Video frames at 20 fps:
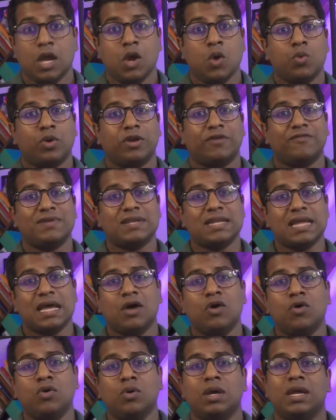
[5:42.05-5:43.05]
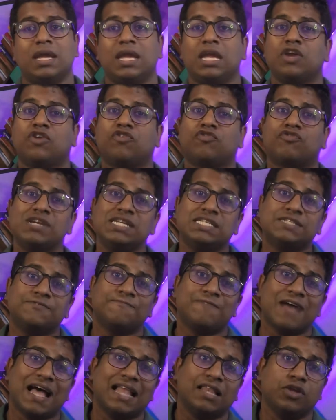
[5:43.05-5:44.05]
would have now increased
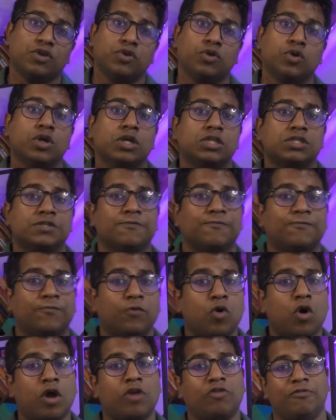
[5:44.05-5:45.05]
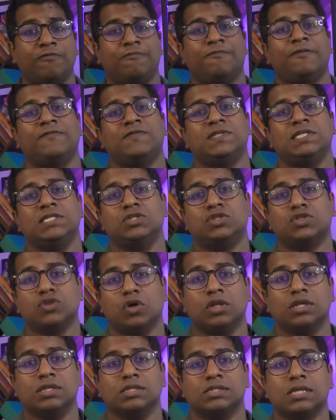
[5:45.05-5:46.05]
value to
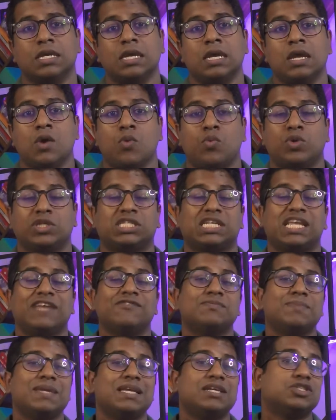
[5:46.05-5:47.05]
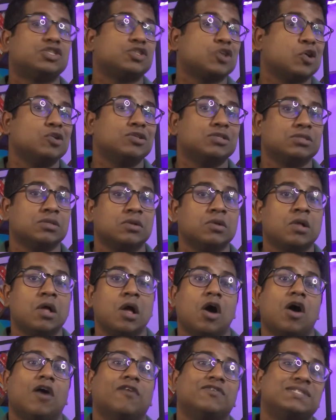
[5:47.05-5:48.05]
$450, which gives me a total
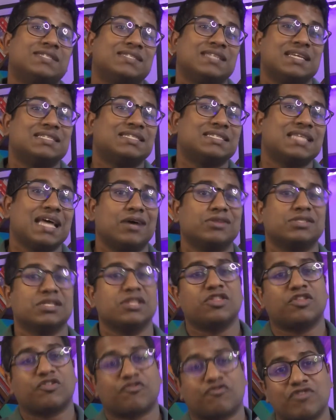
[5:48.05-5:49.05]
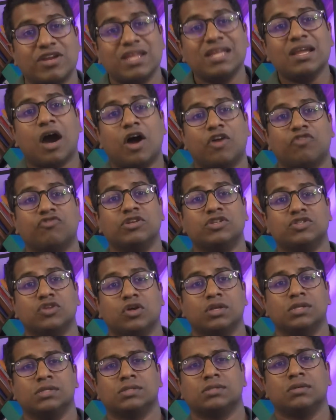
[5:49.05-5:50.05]
of
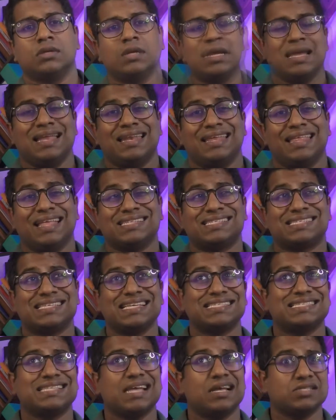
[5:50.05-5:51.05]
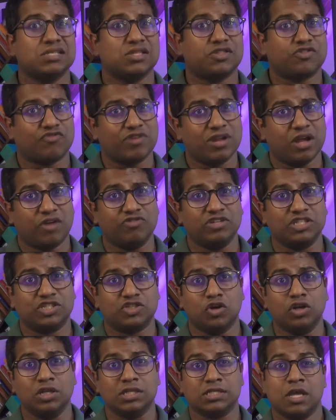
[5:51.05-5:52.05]
$6,300. Now that's
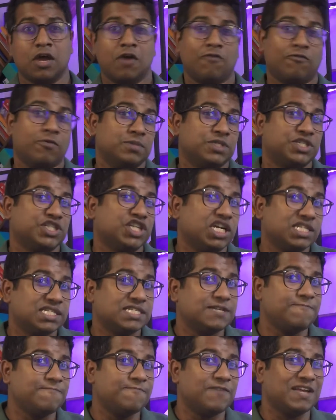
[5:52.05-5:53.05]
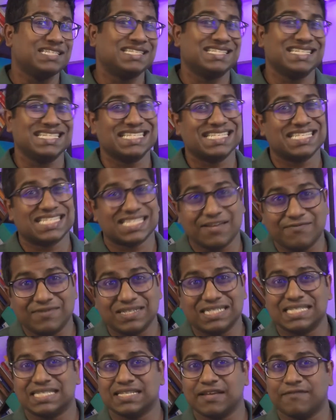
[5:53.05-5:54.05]
$6,300 from just investing
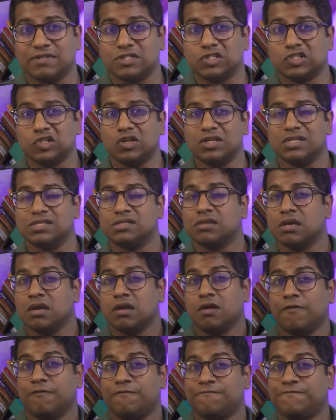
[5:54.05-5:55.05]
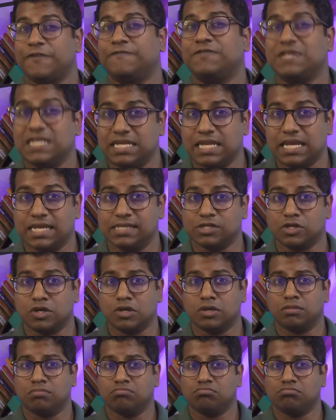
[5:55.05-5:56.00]
$77 15 years ago.